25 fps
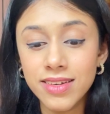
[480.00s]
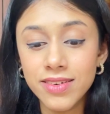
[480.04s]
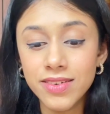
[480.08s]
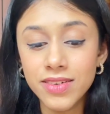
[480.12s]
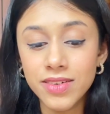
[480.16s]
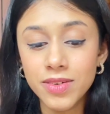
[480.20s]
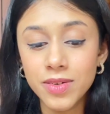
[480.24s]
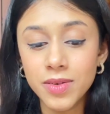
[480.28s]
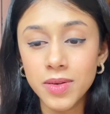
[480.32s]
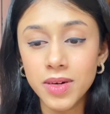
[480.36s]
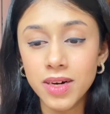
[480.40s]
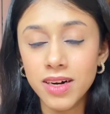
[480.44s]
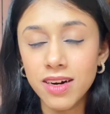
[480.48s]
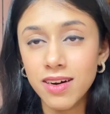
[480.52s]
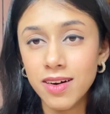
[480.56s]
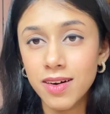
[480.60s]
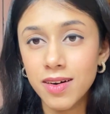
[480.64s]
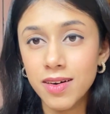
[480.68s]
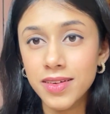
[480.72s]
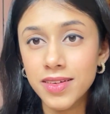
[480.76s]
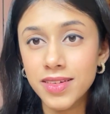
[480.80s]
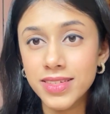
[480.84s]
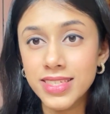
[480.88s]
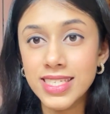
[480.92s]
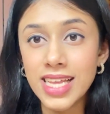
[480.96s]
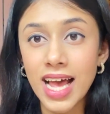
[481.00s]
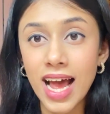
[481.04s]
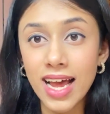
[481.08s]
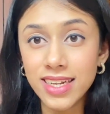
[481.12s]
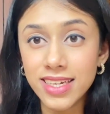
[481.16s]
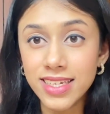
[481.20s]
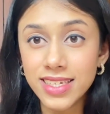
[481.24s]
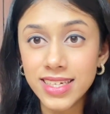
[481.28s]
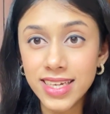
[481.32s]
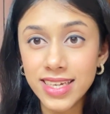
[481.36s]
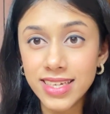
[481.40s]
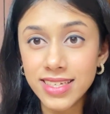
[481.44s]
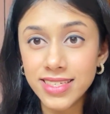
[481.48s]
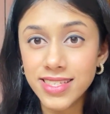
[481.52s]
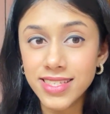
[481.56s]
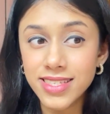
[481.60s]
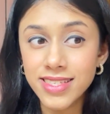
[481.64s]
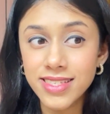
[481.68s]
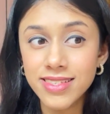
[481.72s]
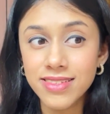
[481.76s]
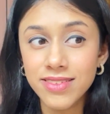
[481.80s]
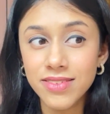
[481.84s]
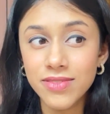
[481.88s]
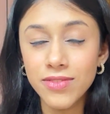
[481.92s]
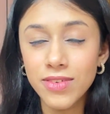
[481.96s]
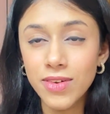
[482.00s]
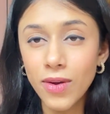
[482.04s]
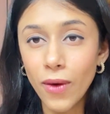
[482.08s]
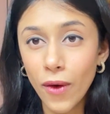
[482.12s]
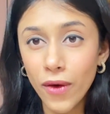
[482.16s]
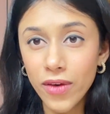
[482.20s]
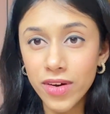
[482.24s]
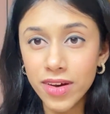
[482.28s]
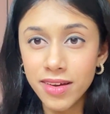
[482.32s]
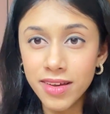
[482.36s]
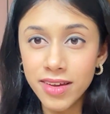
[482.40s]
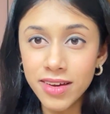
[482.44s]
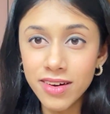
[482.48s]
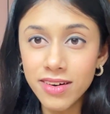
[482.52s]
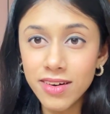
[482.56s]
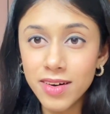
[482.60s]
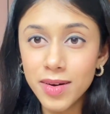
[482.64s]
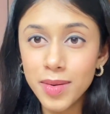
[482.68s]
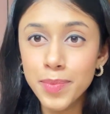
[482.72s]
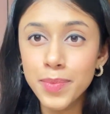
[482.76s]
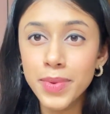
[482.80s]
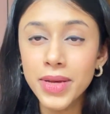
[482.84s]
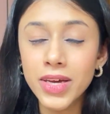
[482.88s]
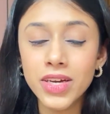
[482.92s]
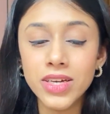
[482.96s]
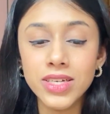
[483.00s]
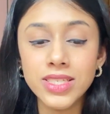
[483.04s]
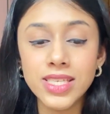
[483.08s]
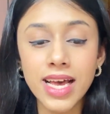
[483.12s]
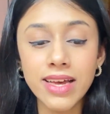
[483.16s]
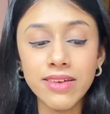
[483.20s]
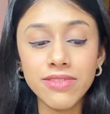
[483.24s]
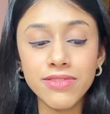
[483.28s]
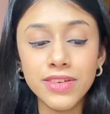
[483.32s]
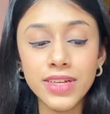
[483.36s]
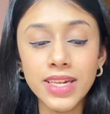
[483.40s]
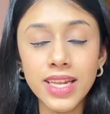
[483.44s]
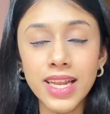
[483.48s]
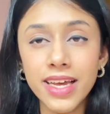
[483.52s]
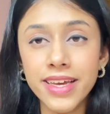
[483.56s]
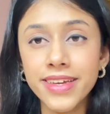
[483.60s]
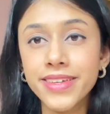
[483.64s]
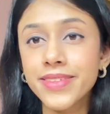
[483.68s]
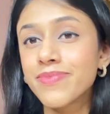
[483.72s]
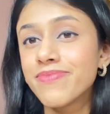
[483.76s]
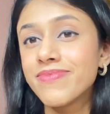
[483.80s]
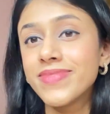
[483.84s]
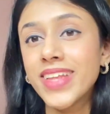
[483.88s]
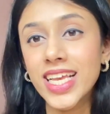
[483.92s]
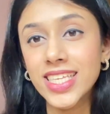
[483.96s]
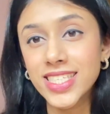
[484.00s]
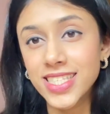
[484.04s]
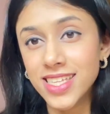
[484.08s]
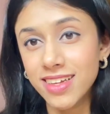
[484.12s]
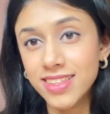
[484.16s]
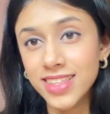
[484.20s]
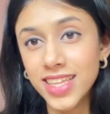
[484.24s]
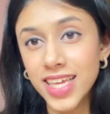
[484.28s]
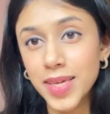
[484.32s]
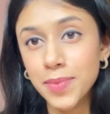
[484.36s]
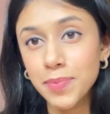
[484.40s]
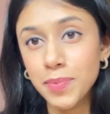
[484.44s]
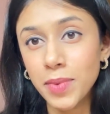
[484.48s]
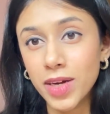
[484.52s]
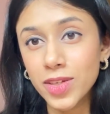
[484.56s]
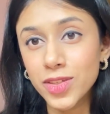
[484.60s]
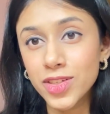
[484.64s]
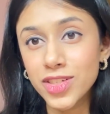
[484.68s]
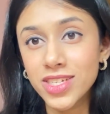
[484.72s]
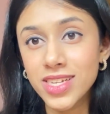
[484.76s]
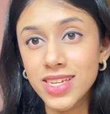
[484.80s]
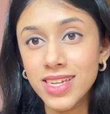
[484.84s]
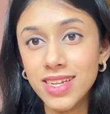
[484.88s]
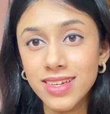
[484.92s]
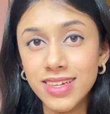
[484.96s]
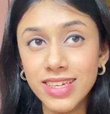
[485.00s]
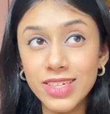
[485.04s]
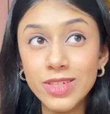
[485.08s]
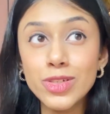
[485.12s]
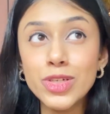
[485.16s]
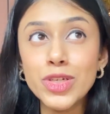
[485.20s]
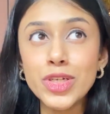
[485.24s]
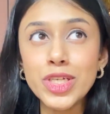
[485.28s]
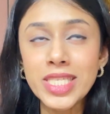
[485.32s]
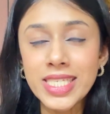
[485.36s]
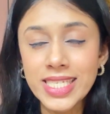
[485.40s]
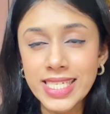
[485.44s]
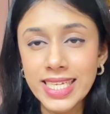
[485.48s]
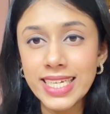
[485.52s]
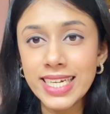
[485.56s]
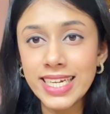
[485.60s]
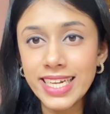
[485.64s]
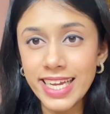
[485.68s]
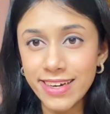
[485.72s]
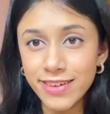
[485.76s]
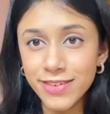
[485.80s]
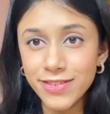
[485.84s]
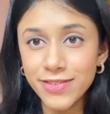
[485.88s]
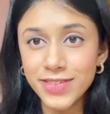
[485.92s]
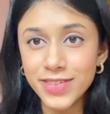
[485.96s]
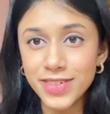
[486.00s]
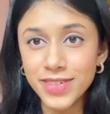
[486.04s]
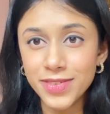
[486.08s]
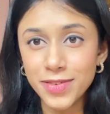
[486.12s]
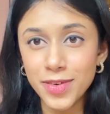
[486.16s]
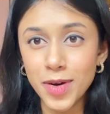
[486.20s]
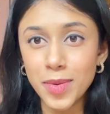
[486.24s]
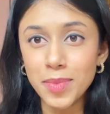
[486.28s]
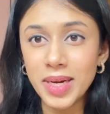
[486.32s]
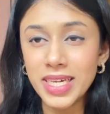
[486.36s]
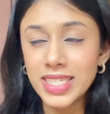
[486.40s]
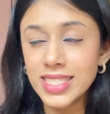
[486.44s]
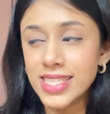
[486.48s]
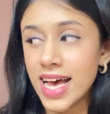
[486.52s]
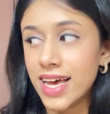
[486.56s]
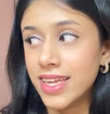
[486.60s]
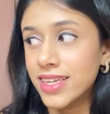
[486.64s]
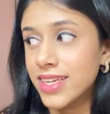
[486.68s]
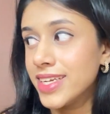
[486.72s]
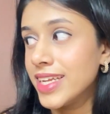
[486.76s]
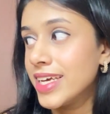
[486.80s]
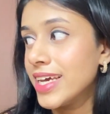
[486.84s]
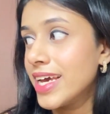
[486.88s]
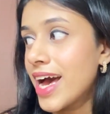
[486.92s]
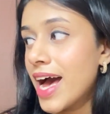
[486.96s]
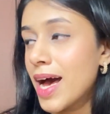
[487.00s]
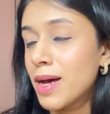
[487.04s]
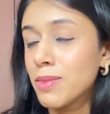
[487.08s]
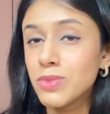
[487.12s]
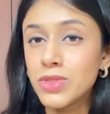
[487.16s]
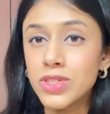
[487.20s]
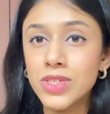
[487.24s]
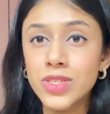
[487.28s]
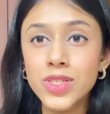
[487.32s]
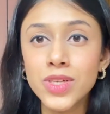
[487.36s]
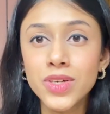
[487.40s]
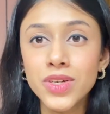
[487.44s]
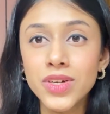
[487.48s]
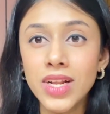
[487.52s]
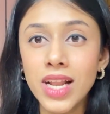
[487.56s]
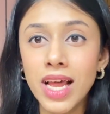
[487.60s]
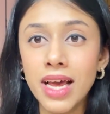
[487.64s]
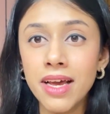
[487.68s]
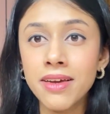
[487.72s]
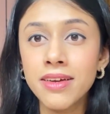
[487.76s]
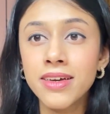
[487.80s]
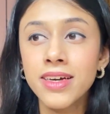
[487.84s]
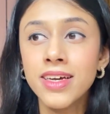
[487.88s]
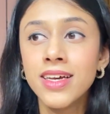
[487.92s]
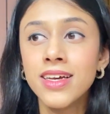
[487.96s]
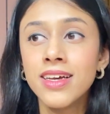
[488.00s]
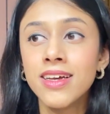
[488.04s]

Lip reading: the Saturday's vlog here, because I feel like there's nothing much interesting left for my Saturday. I'm just gonna like